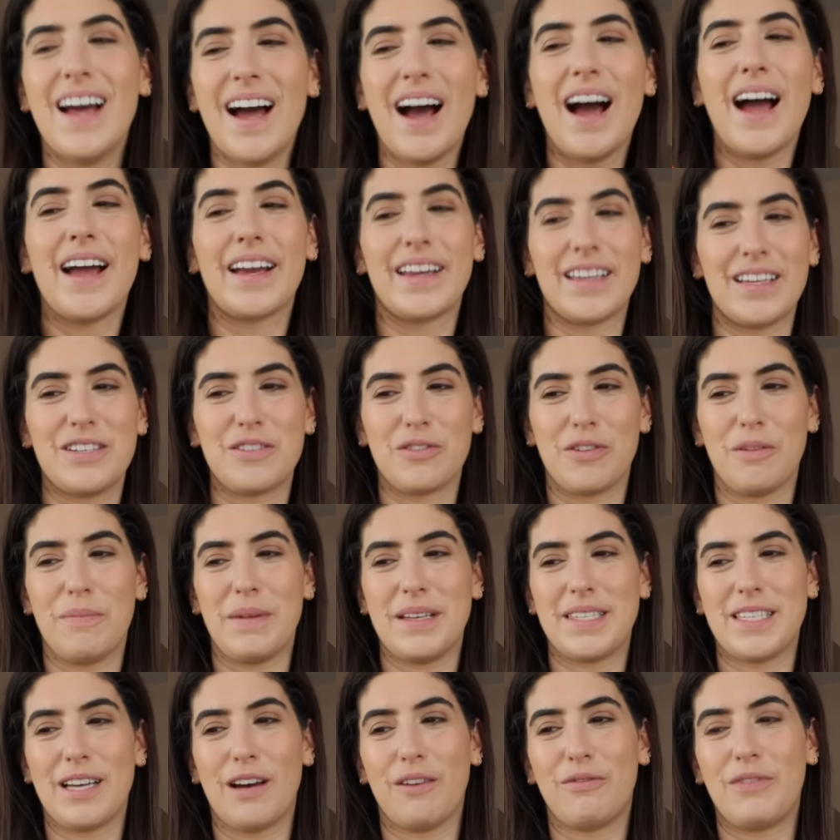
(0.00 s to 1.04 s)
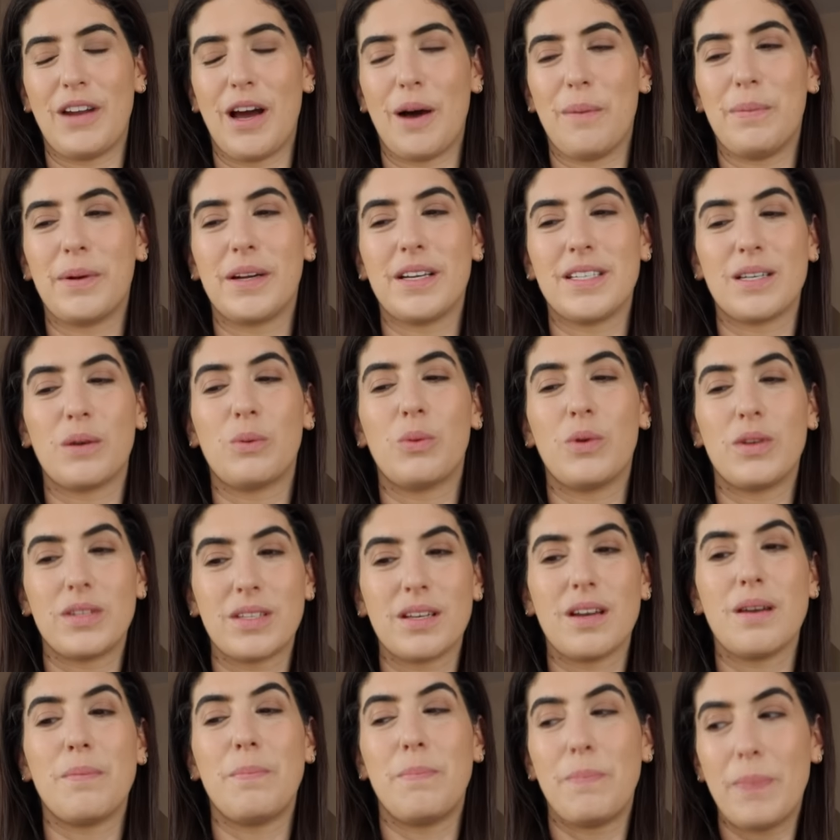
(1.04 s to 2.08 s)
I can enjoy myself now because it
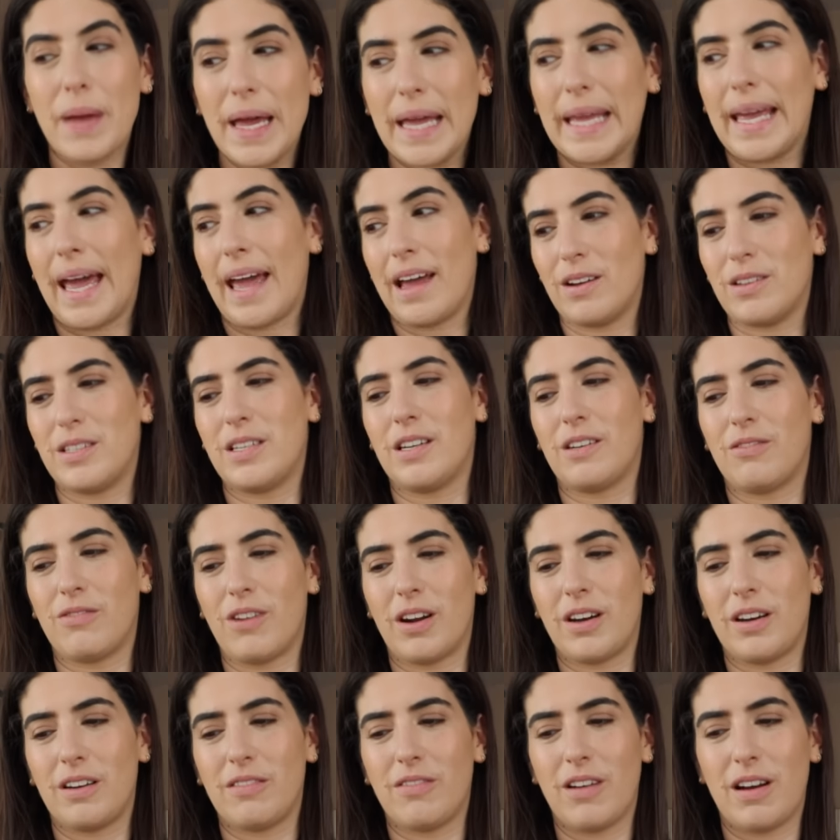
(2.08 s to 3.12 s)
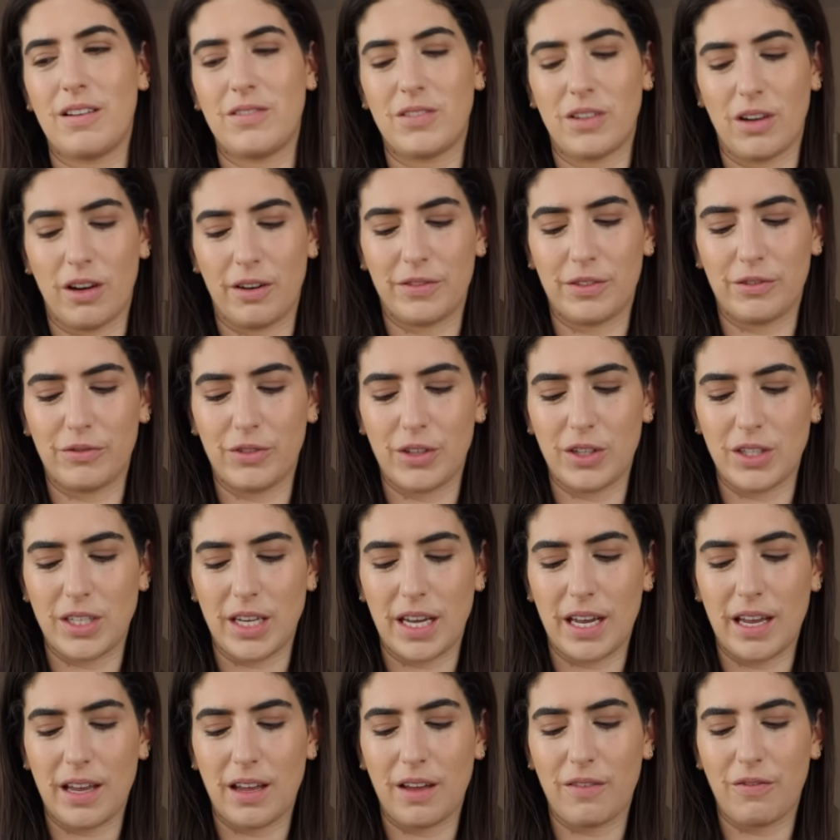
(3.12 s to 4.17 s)
was a bit chaotic running around after
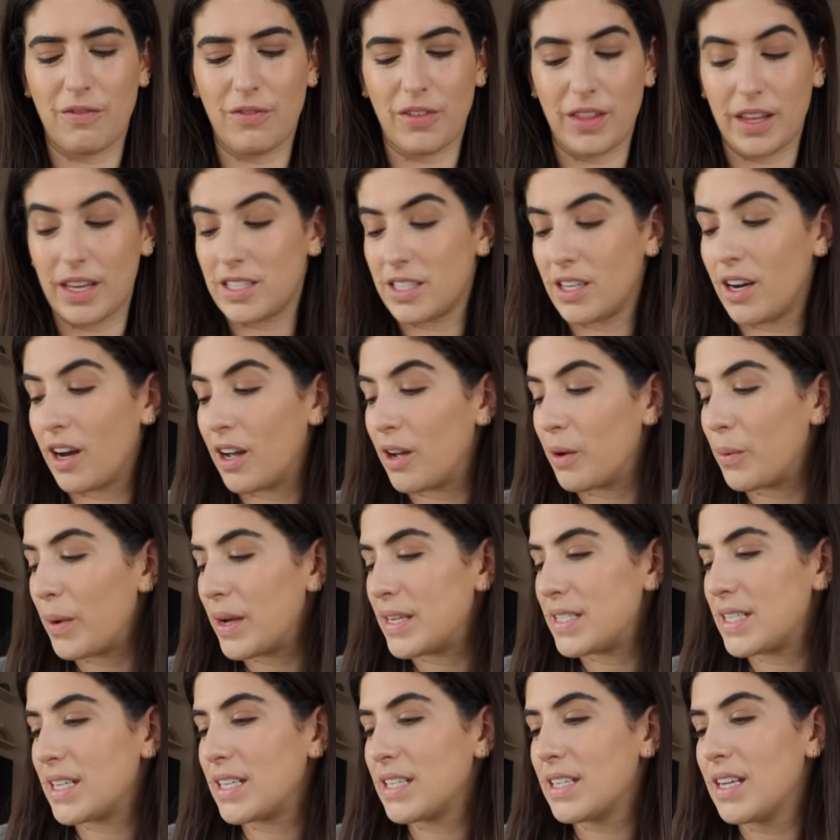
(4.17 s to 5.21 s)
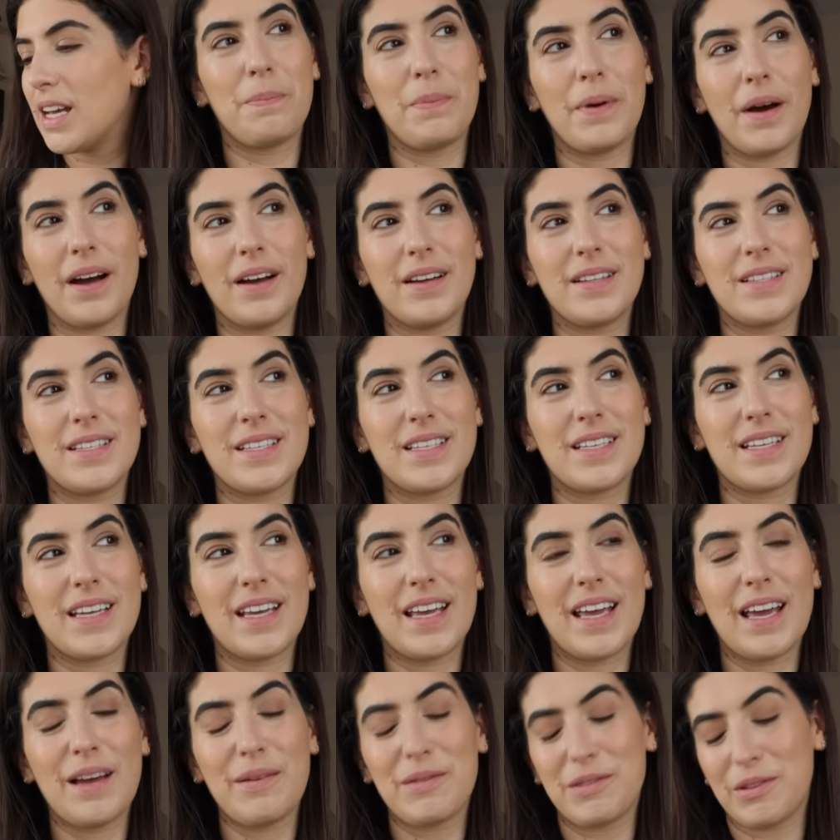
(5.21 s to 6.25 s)
Rudy for the entire wedding. But
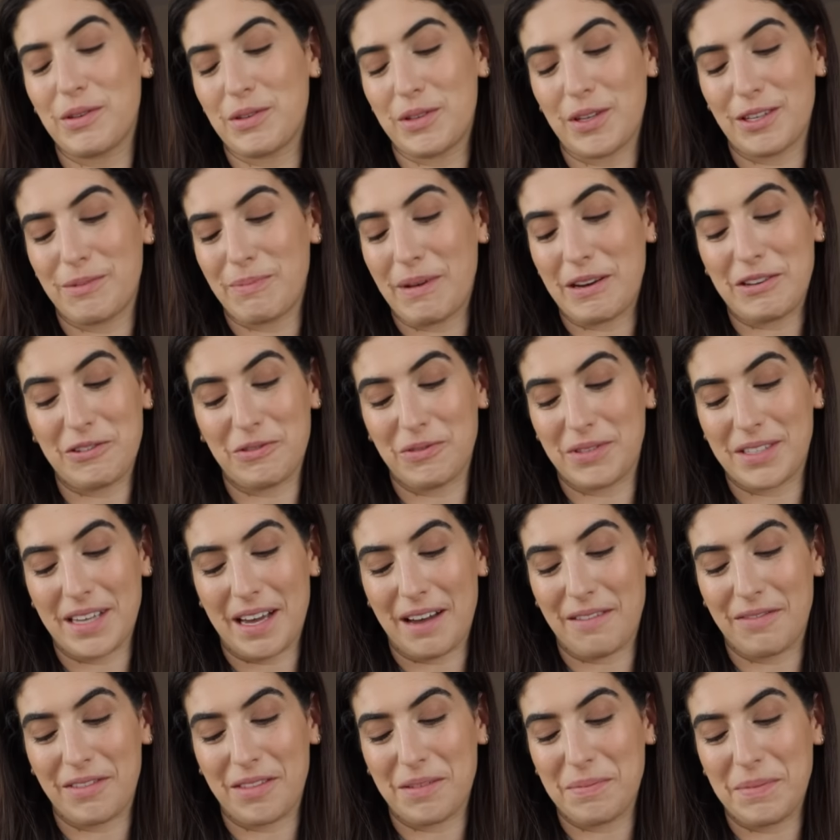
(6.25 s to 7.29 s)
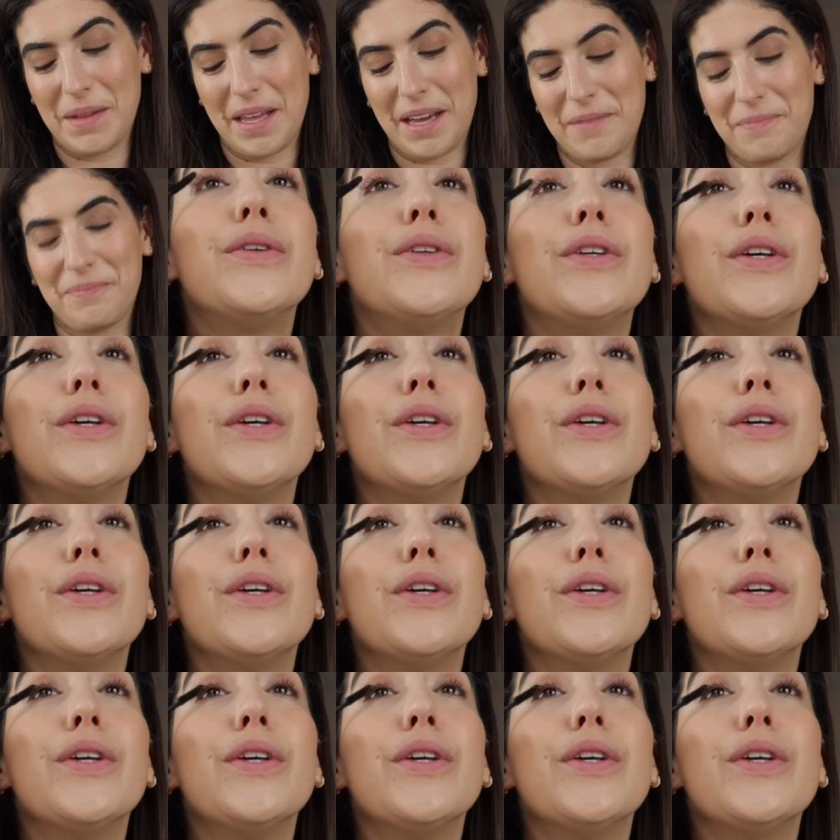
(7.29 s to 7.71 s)
it was also special to have them there.